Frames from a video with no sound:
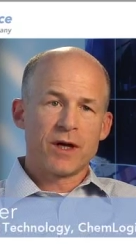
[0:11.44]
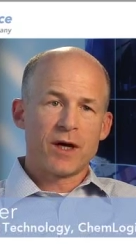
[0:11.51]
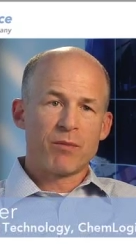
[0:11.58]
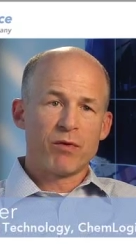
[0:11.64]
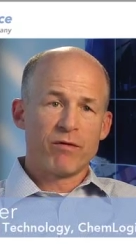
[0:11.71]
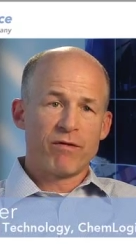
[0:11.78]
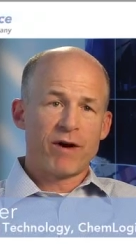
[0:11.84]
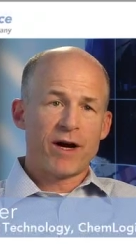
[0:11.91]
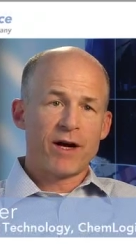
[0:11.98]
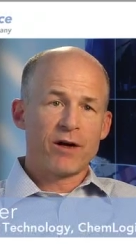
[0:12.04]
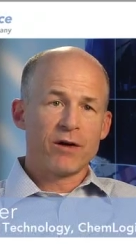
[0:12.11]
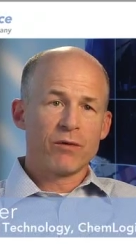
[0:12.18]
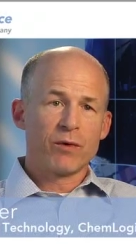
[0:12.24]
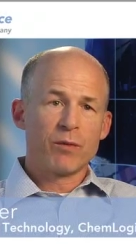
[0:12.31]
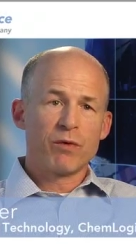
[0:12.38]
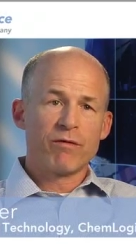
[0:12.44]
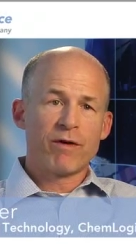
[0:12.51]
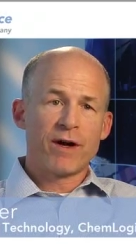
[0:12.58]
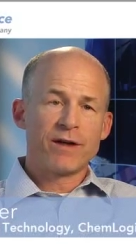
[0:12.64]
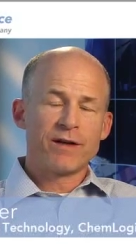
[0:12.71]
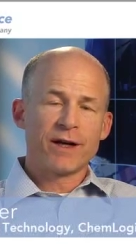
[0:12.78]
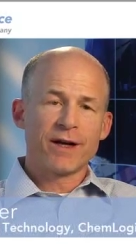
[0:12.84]
uh, provider. We
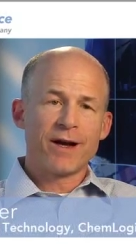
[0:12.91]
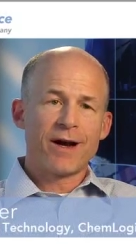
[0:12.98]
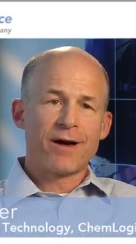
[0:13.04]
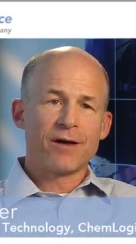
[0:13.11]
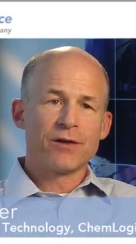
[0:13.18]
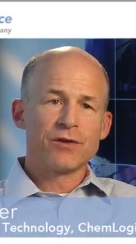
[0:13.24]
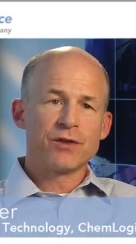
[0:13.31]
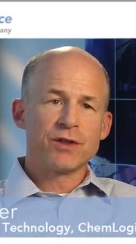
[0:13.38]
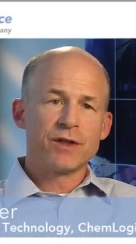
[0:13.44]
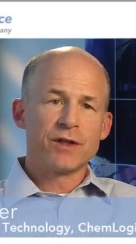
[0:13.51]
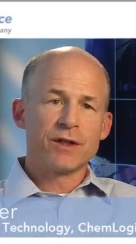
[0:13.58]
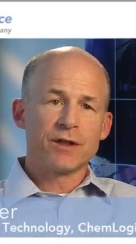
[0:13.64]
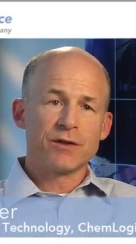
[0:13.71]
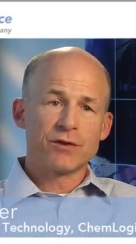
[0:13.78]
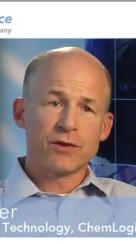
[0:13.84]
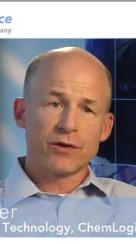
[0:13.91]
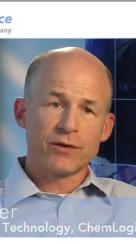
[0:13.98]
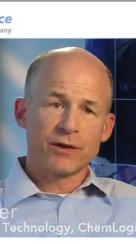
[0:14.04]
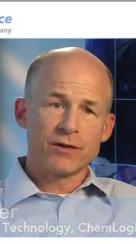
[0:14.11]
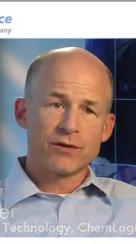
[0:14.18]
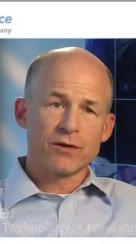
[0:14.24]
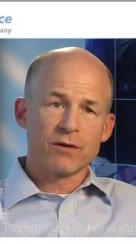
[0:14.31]
provide technology,
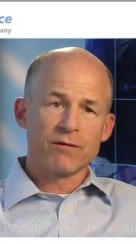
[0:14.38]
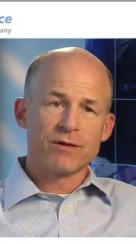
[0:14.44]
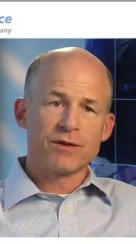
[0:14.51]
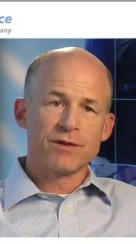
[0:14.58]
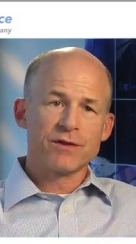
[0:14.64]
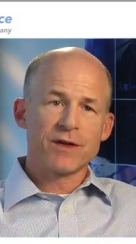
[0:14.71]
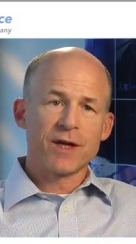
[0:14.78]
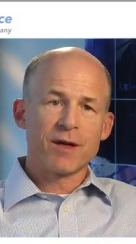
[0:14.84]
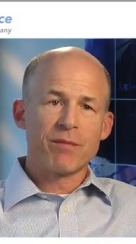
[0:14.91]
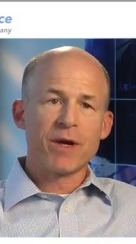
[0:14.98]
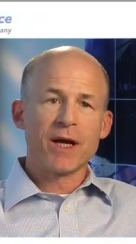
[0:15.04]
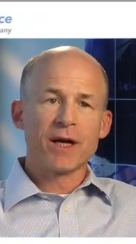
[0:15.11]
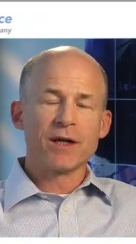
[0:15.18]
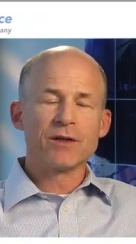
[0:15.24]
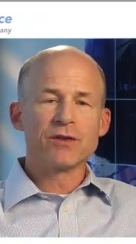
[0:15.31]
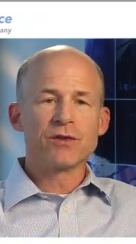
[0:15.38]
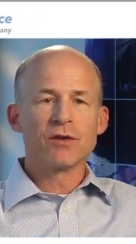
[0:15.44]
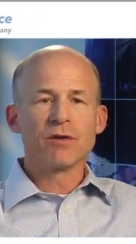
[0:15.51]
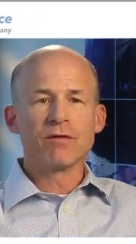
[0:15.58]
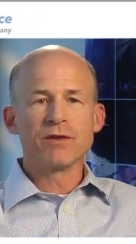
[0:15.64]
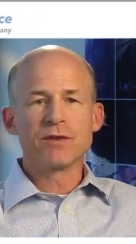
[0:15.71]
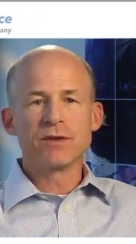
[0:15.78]
consulting services, and managed
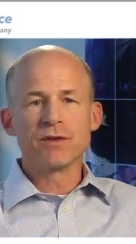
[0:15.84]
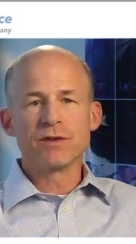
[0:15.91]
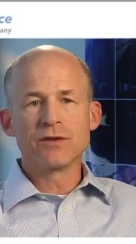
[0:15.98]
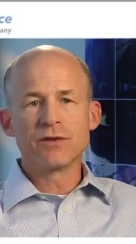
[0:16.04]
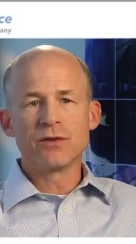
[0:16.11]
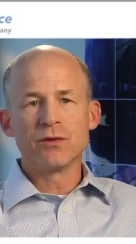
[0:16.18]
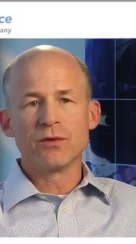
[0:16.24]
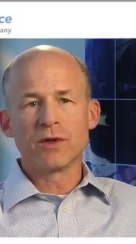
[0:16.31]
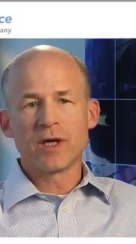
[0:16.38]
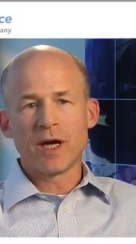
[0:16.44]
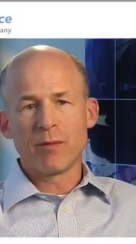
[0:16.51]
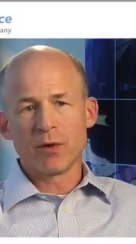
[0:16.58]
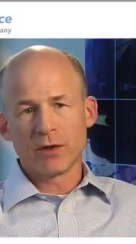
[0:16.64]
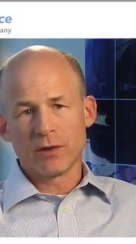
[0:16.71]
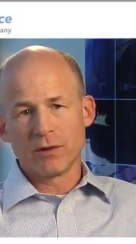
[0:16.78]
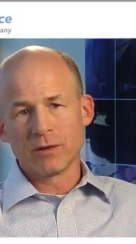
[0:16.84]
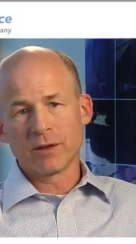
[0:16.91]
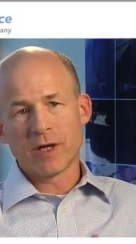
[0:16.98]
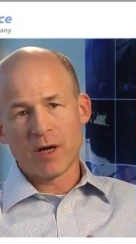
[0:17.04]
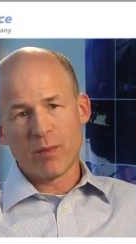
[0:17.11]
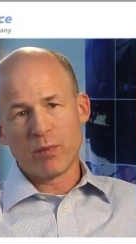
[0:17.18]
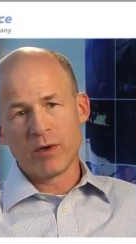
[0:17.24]
services to chemical
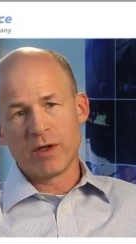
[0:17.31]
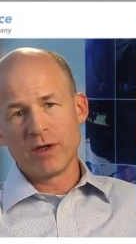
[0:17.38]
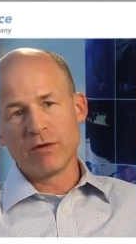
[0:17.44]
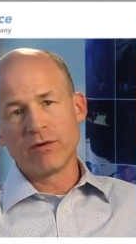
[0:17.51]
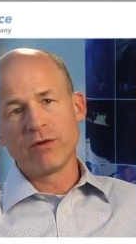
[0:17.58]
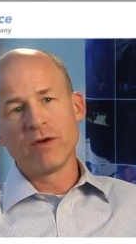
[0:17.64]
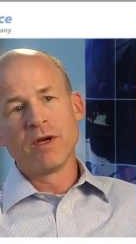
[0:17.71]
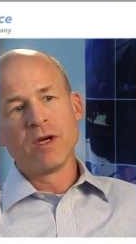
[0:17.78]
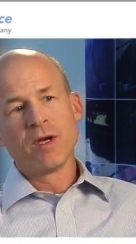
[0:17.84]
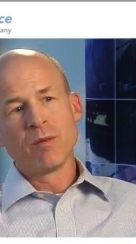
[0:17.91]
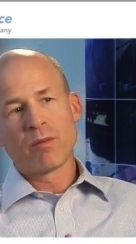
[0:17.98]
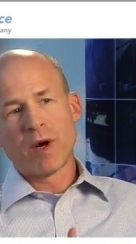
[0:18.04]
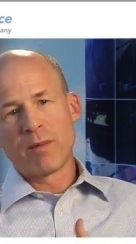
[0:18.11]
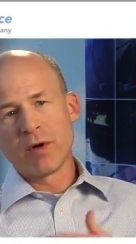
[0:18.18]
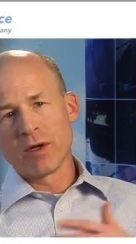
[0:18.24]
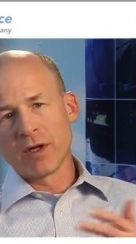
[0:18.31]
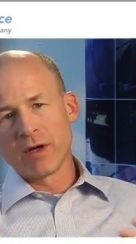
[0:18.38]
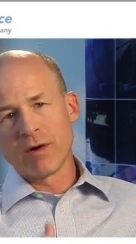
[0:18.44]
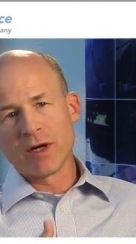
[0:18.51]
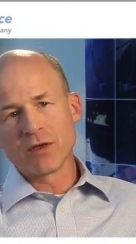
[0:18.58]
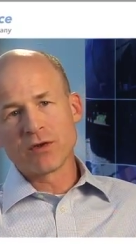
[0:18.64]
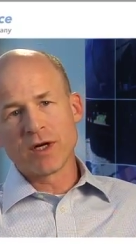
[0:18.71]
companies, primarily
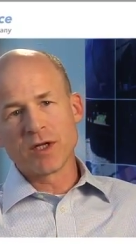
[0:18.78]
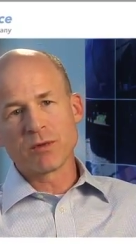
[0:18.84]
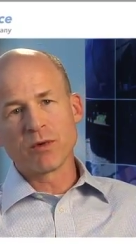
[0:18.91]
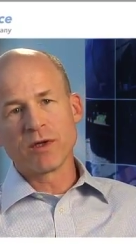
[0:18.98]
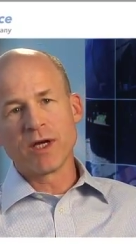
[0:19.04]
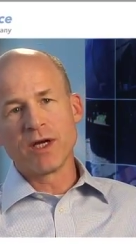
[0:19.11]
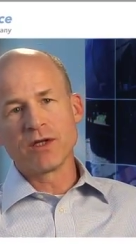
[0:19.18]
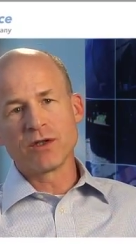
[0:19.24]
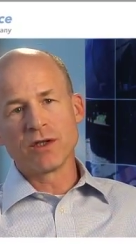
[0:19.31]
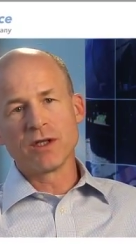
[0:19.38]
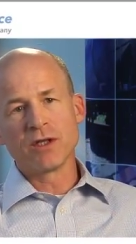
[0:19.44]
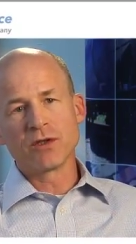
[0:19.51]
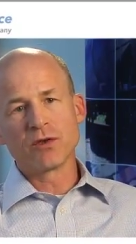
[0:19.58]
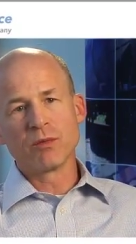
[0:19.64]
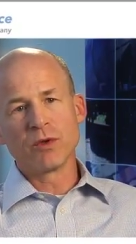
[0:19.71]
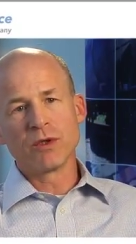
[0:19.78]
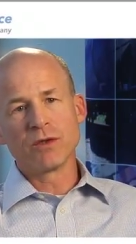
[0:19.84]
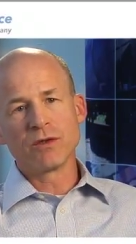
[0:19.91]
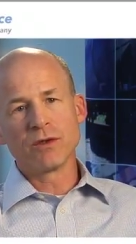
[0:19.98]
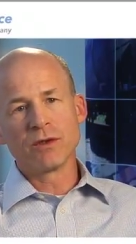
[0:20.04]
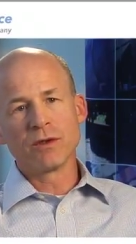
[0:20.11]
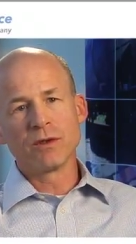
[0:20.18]
around transportation and
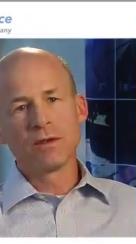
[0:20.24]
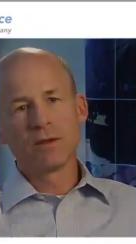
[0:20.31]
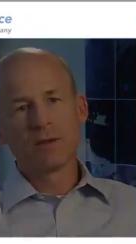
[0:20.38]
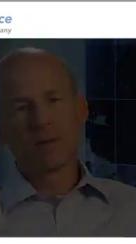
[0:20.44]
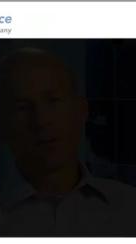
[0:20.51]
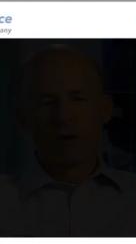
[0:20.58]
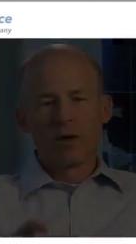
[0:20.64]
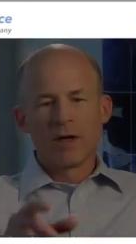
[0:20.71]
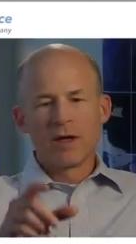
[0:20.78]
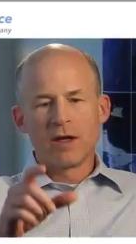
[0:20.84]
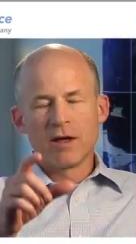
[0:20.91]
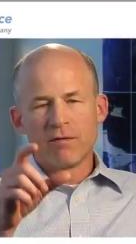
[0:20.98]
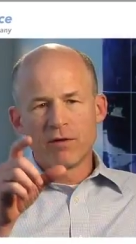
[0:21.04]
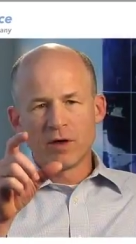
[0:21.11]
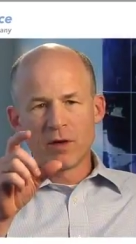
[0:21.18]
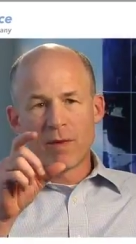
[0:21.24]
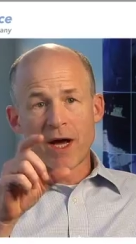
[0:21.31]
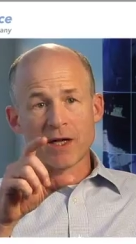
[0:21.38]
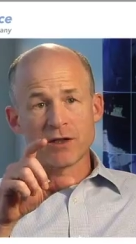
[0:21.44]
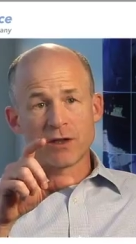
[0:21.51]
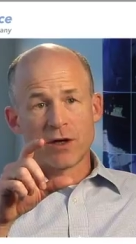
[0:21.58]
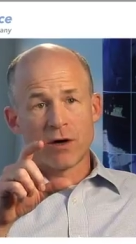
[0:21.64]
distribution. Well, if you can
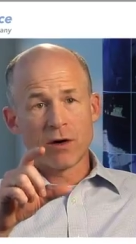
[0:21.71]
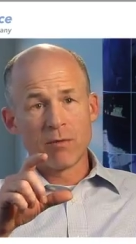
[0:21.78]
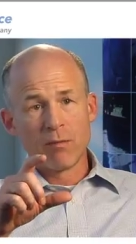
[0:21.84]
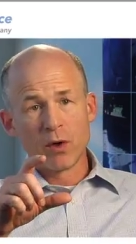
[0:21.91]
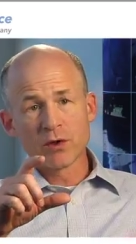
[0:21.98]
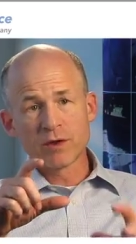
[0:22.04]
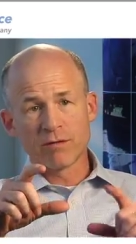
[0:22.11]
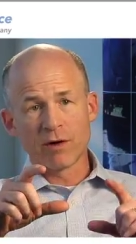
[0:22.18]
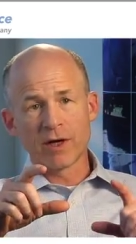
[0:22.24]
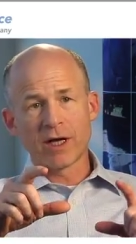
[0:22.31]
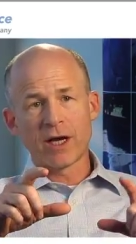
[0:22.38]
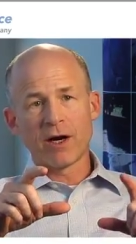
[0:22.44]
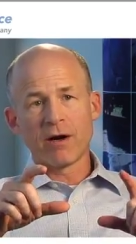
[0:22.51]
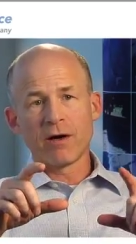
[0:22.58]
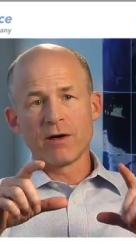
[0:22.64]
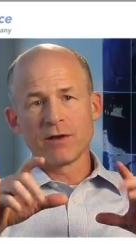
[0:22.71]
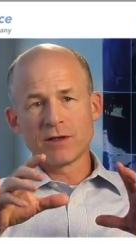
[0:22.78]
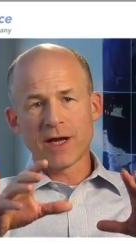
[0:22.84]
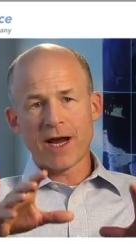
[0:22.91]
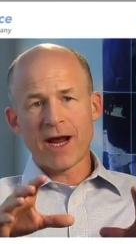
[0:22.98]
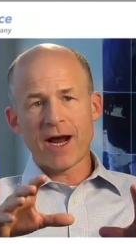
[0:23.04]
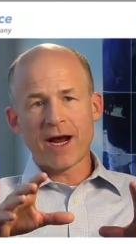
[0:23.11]
imagine, our, most of our
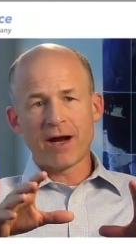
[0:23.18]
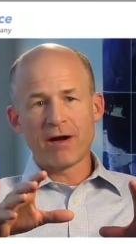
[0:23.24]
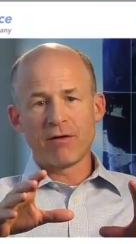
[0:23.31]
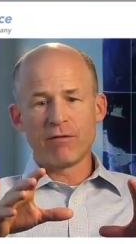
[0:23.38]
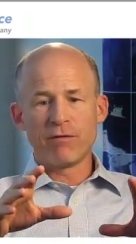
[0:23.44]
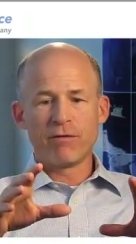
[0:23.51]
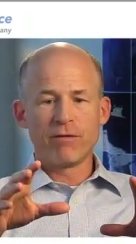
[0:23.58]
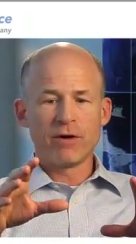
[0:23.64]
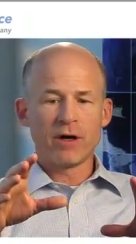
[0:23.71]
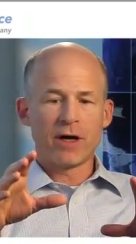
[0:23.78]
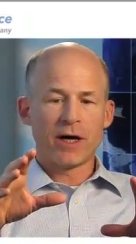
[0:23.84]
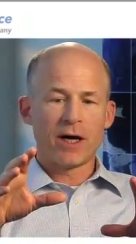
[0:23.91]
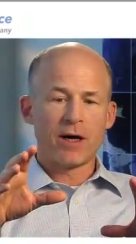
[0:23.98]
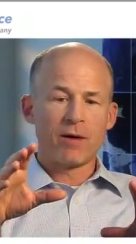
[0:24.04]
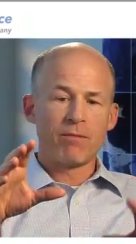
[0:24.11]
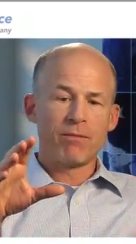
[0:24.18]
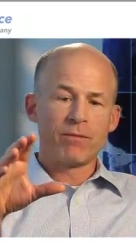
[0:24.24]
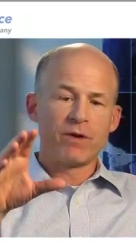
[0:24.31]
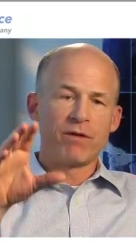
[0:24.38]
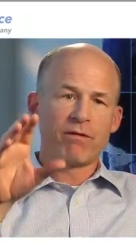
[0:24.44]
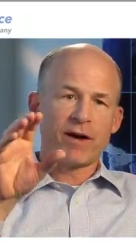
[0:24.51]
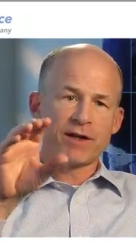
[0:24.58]
carriers have um,
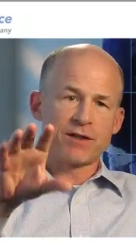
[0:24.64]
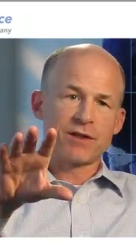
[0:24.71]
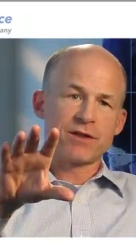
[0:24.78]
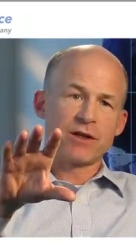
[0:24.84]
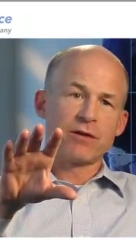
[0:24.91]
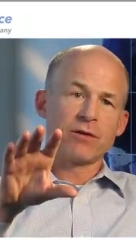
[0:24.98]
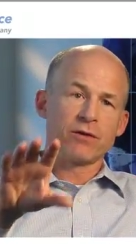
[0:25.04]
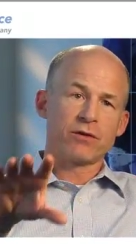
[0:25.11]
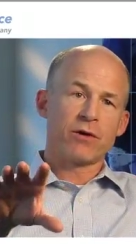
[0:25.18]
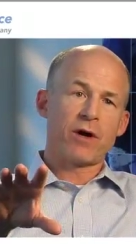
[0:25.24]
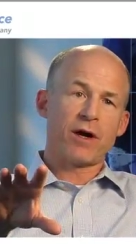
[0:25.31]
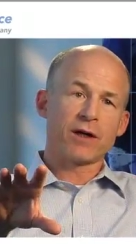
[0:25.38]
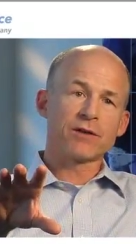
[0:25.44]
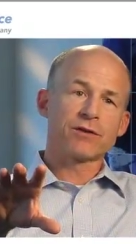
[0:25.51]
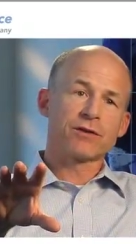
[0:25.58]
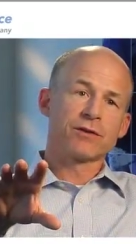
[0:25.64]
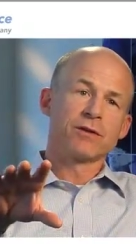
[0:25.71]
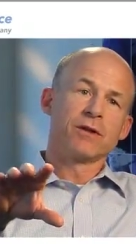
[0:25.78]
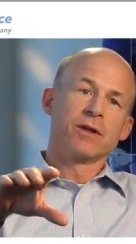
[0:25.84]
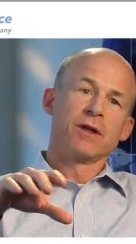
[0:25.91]
devices in their trucks